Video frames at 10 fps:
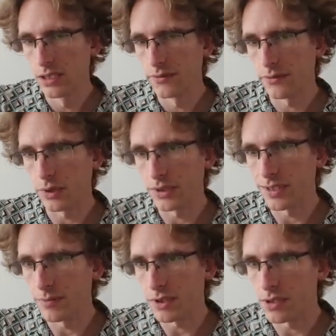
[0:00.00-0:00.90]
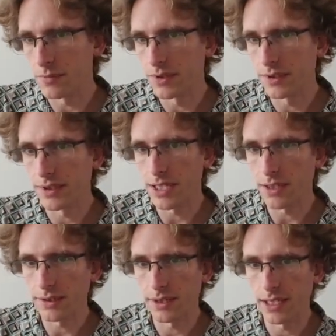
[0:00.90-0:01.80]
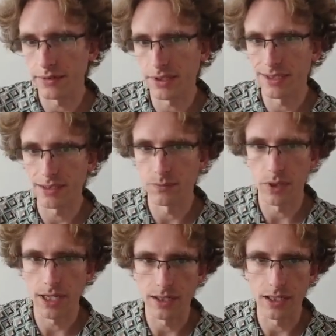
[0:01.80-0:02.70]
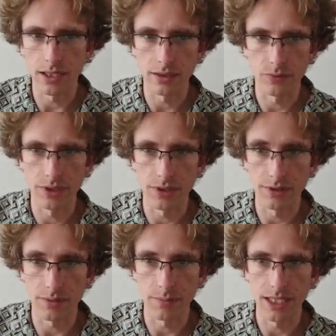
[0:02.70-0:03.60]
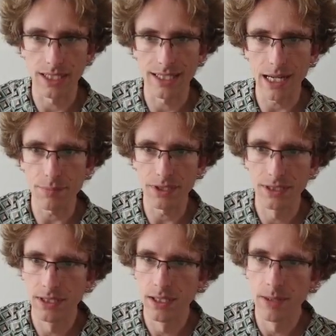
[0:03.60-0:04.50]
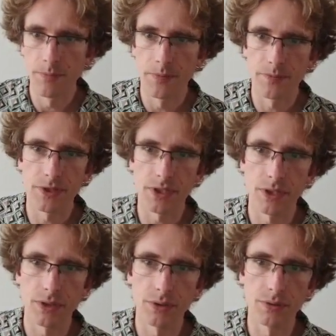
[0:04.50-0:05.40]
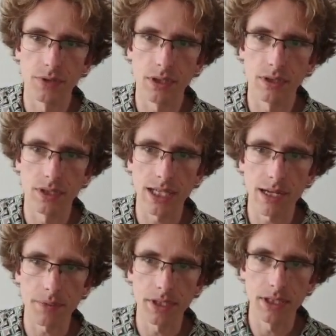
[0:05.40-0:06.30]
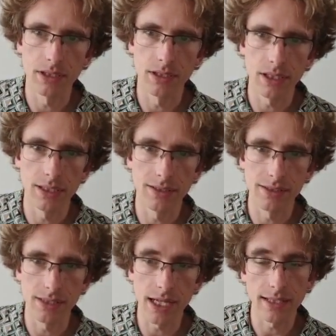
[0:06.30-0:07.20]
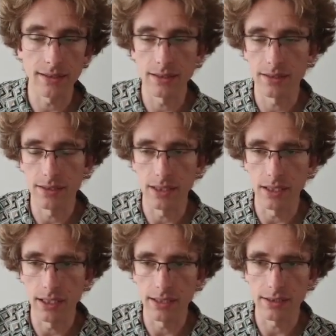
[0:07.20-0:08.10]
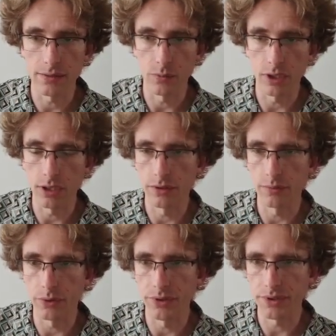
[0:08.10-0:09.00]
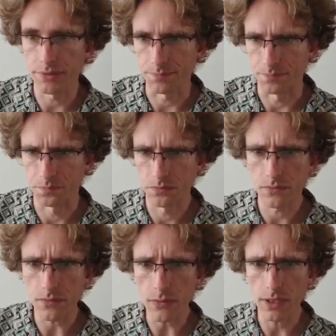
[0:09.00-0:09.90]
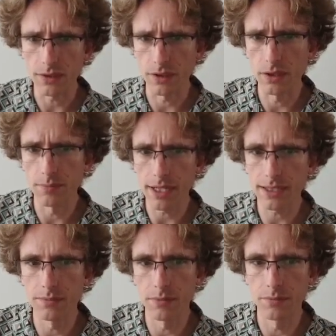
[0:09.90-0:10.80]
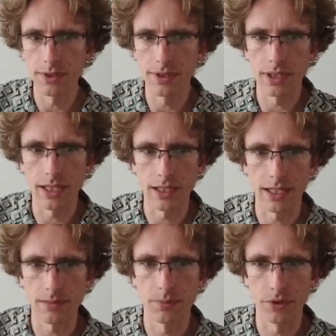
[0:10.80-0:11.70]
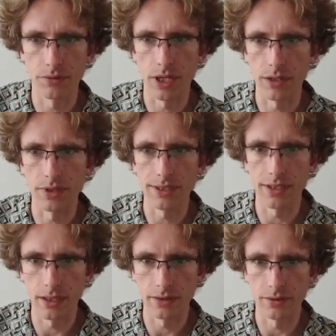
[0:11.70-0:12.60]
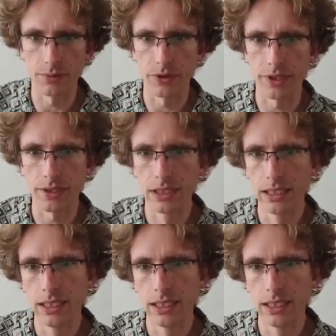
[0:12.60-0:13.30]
For a team tournament, they also have a system where results are being capped. So the cap in ETC at ETC is 100 points. So maximum you can get per round is 100 points.